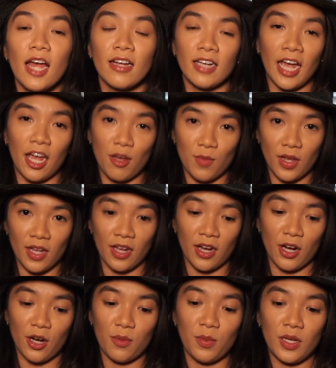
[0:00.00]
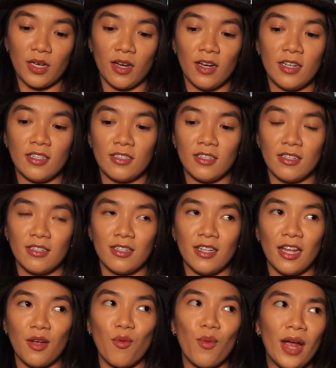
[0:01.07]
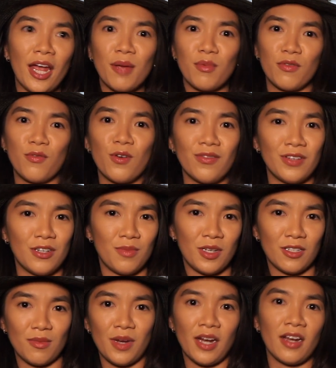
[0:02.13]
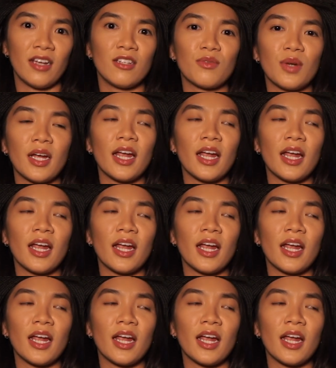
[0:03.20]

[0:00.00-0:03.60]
came here because like way before Vietnamese Americans were